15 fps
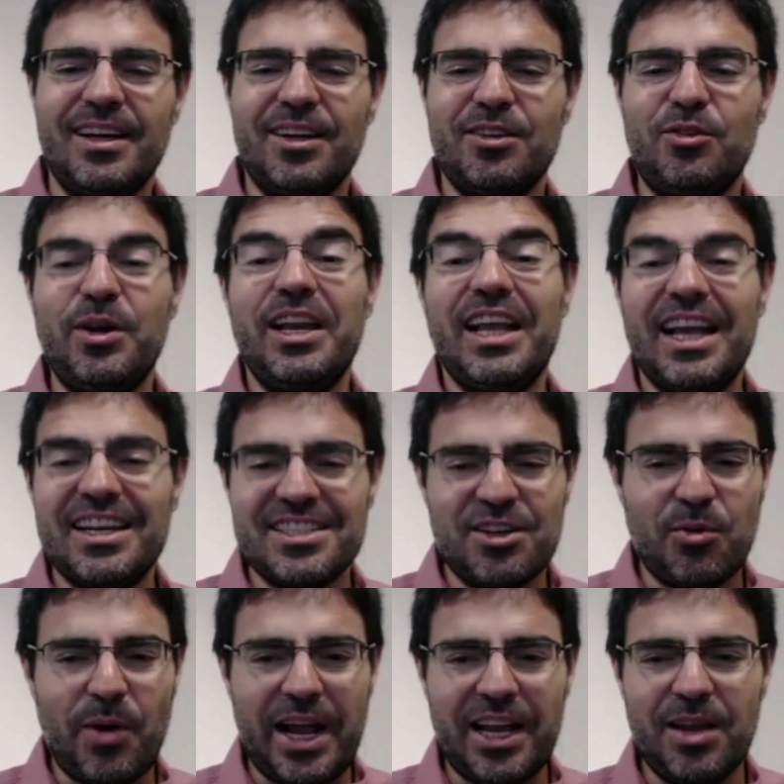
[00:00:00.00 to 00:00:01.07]
treating it as
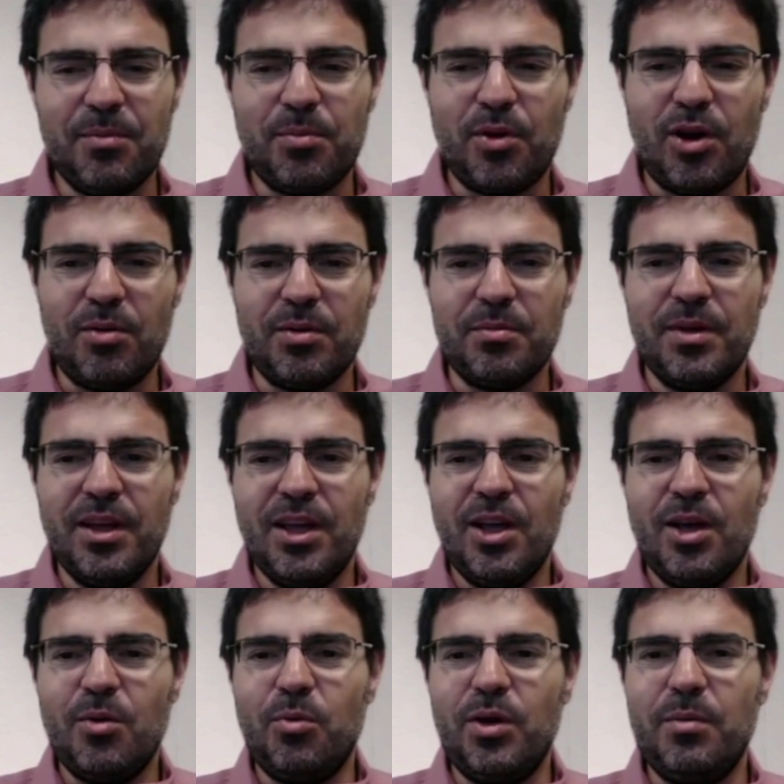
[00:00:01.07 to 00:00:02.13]
a ranking problem,
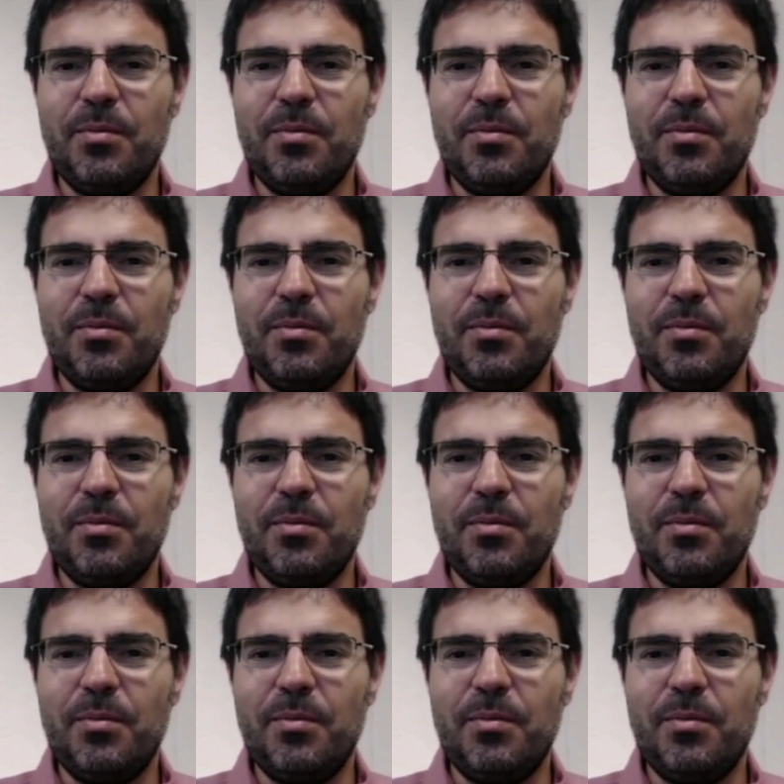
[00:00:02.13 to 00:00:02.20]
we